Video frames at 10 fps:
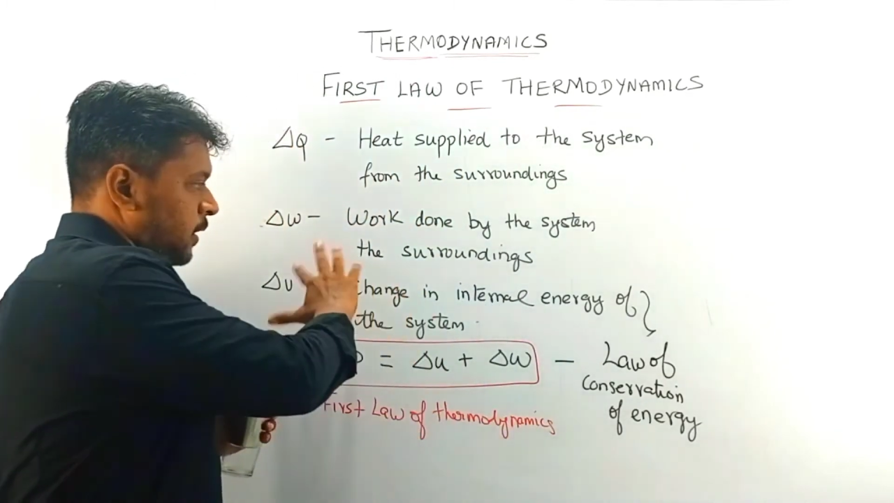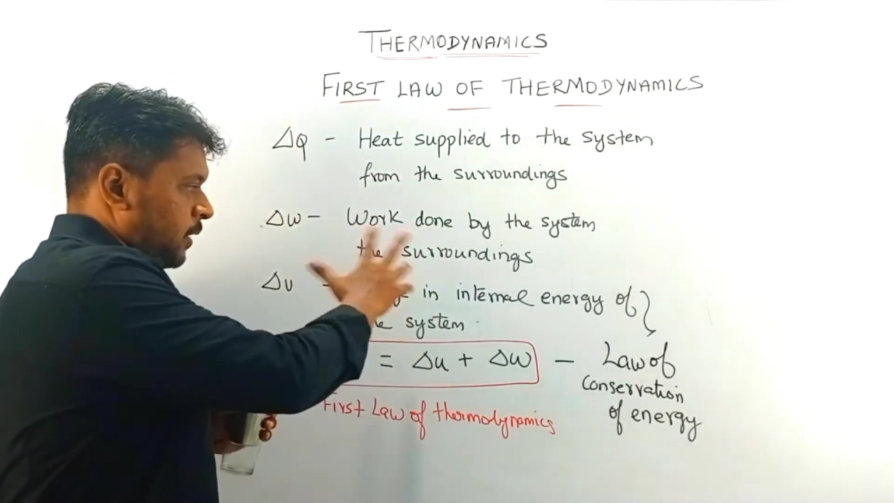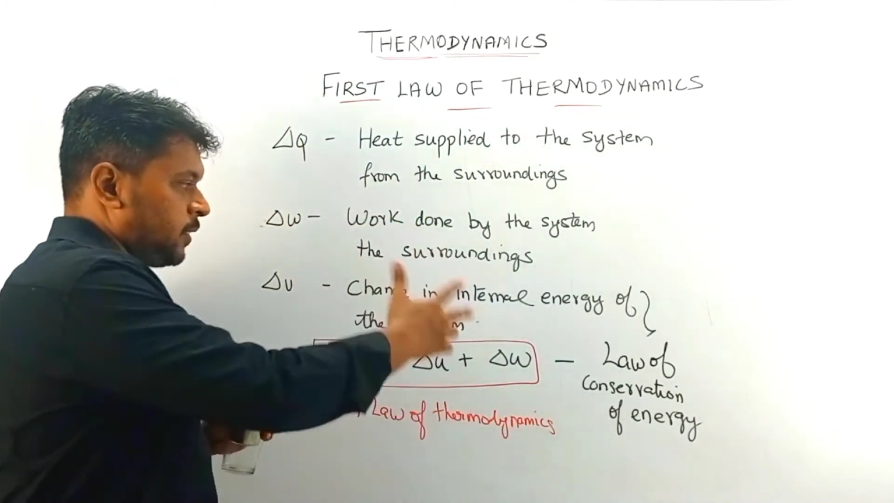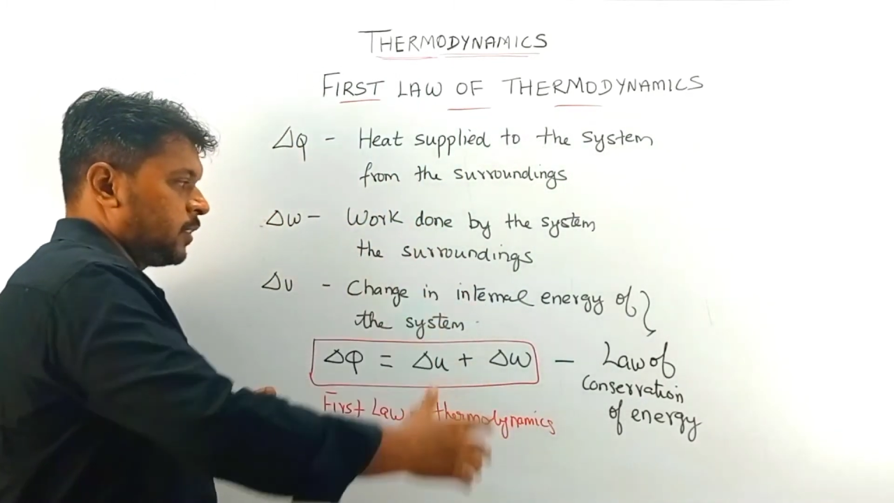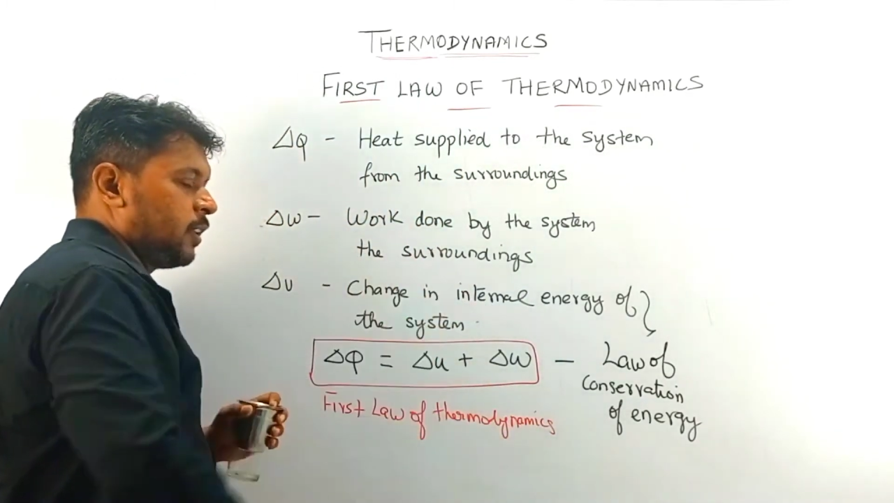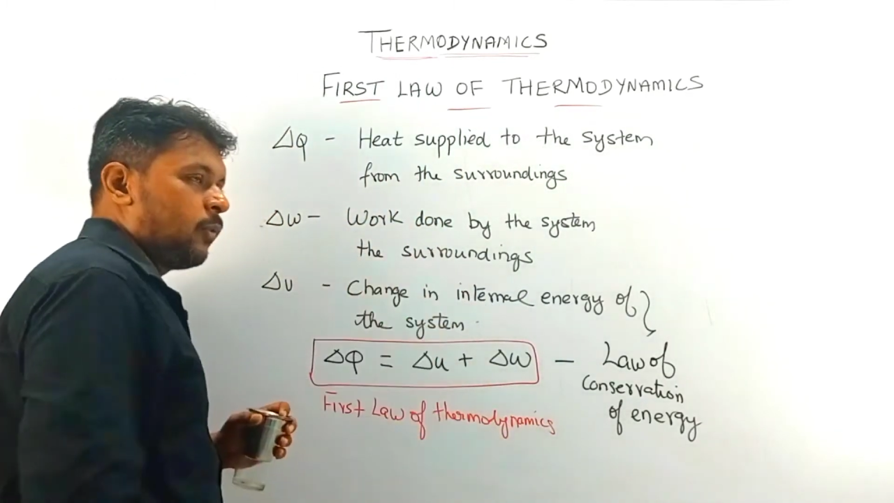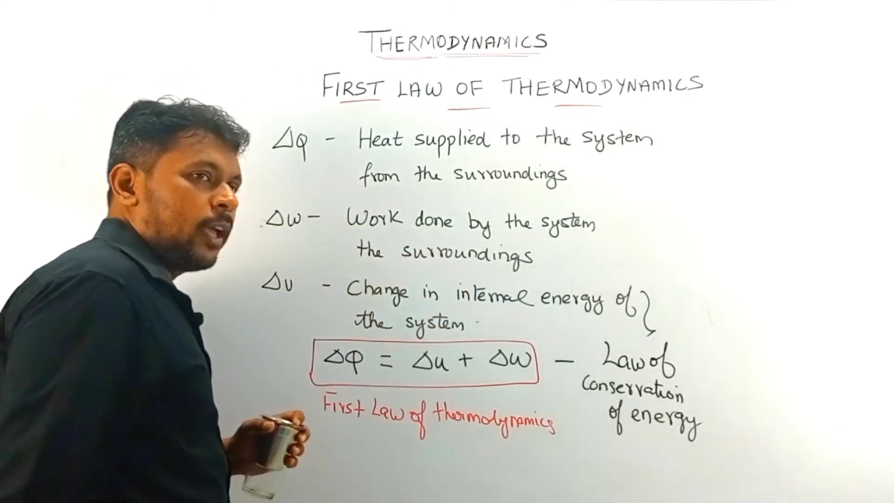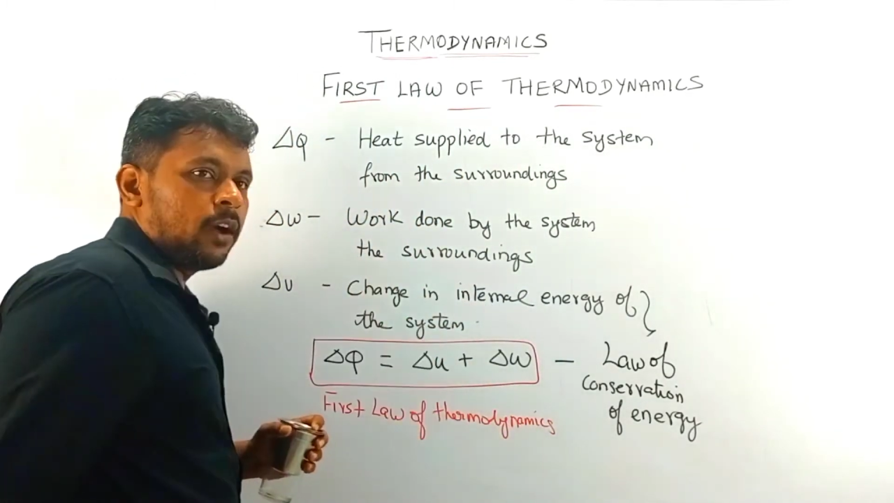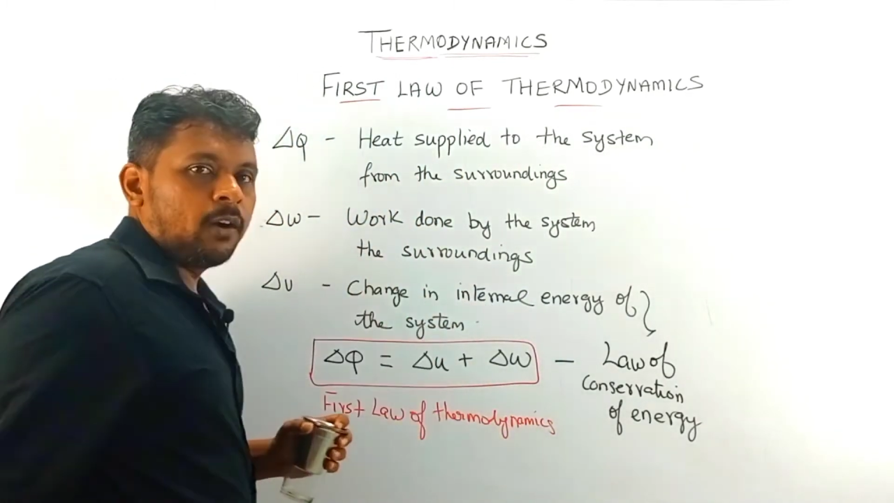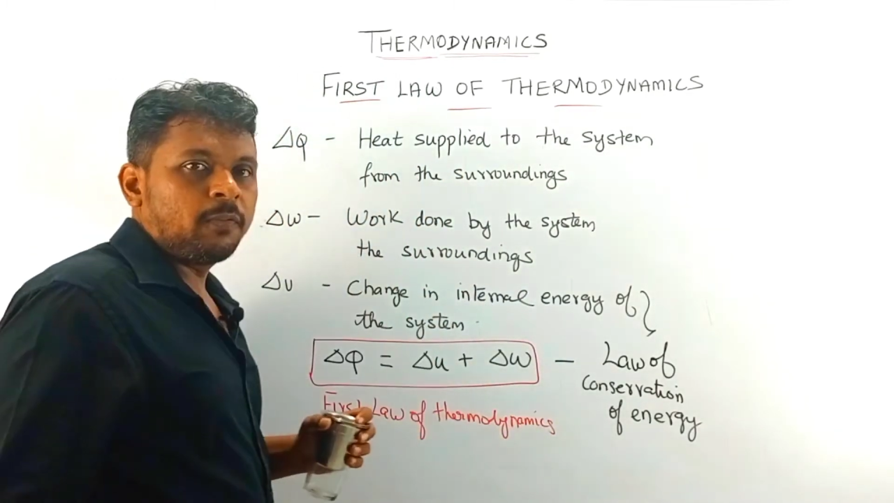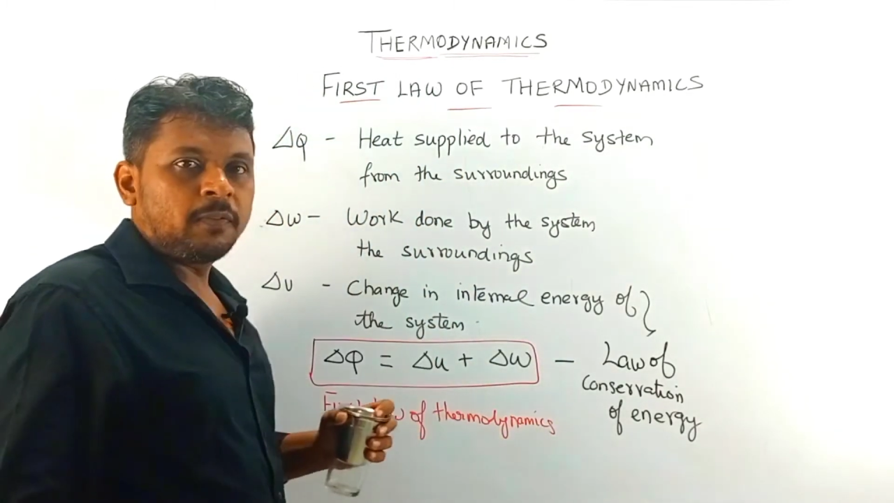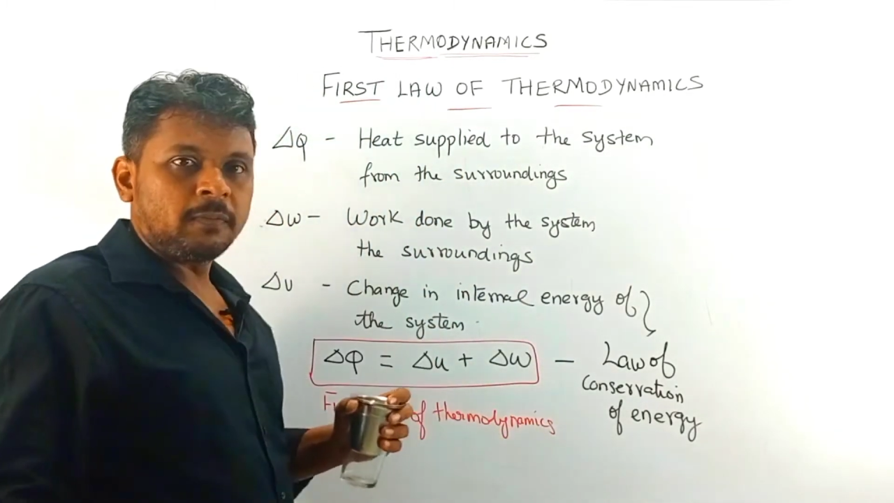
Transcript: this is the way of